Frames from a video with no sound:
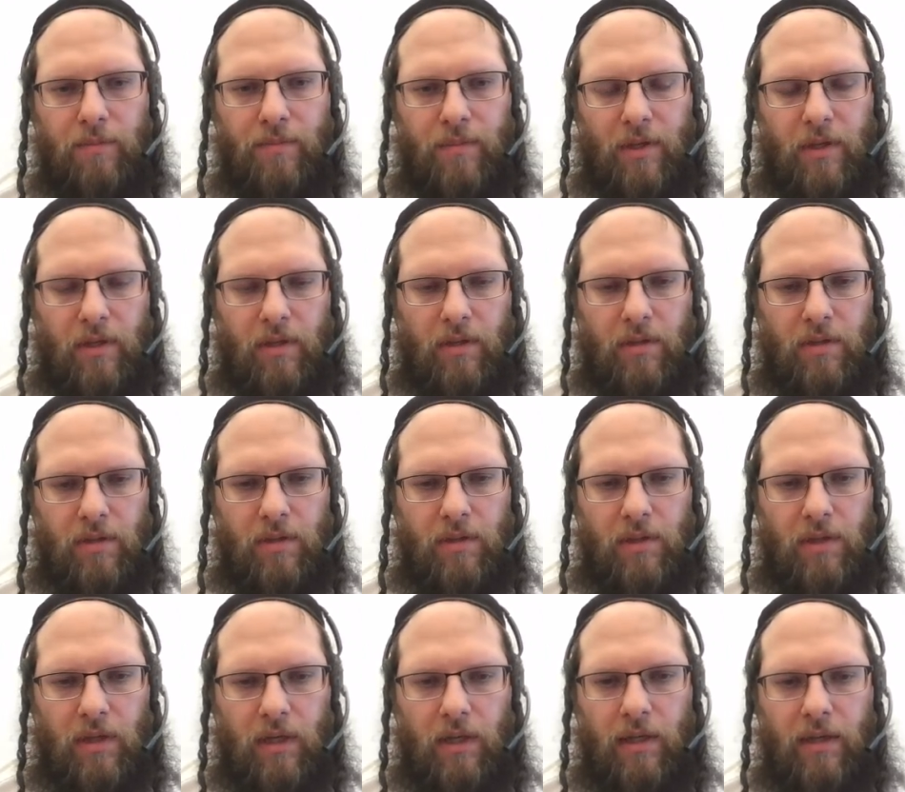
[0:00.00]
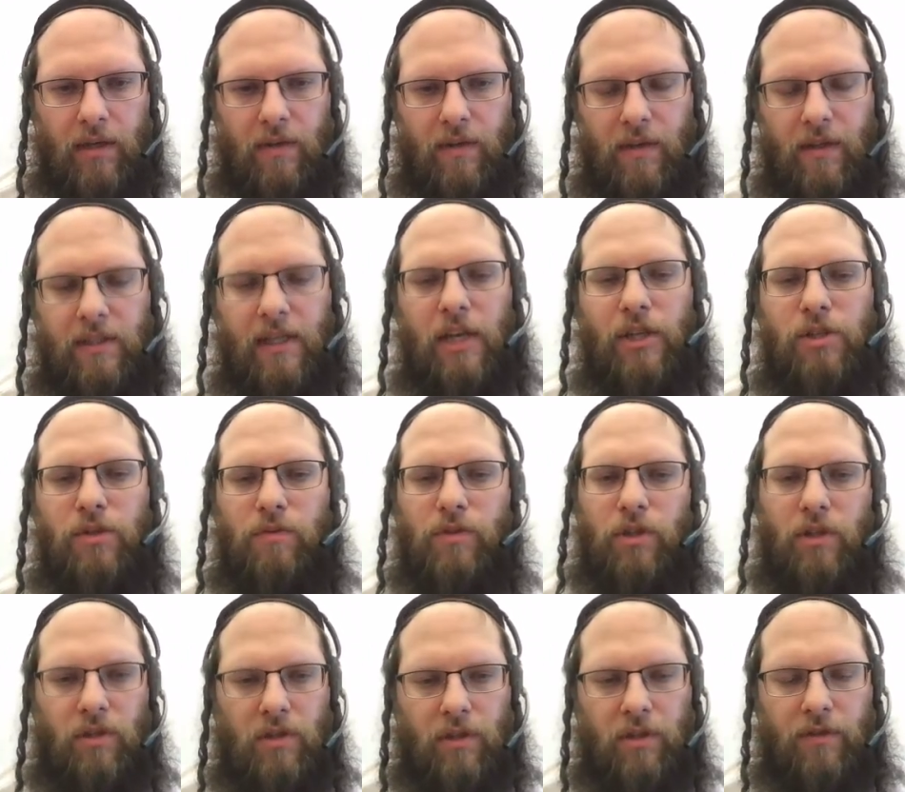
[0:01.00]
because it's actually
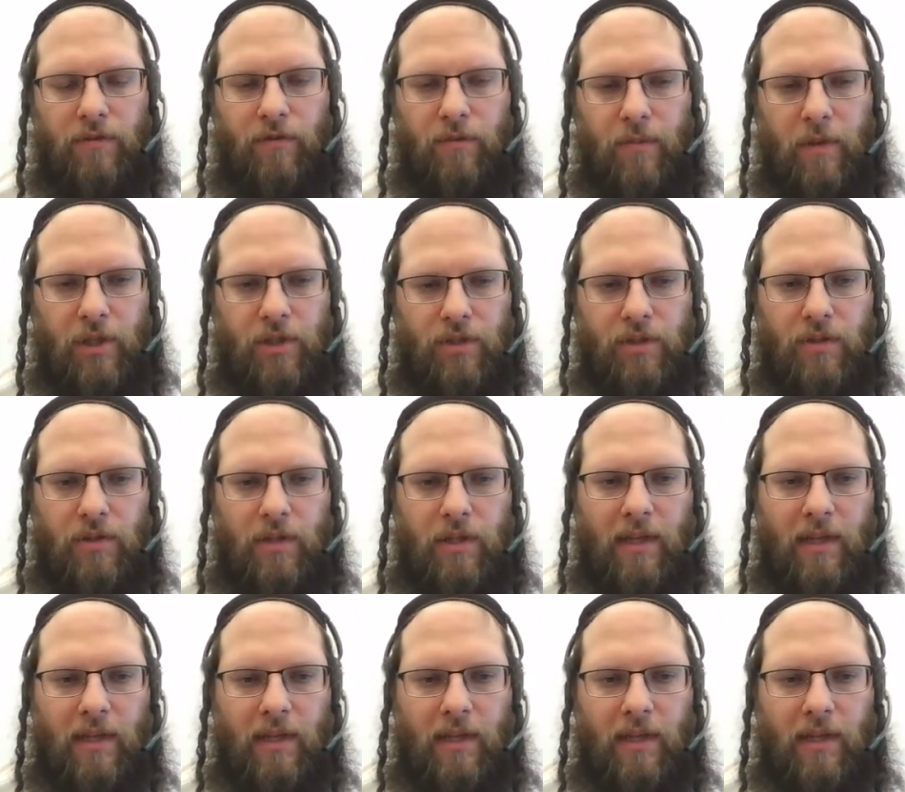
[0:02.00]
redundant information.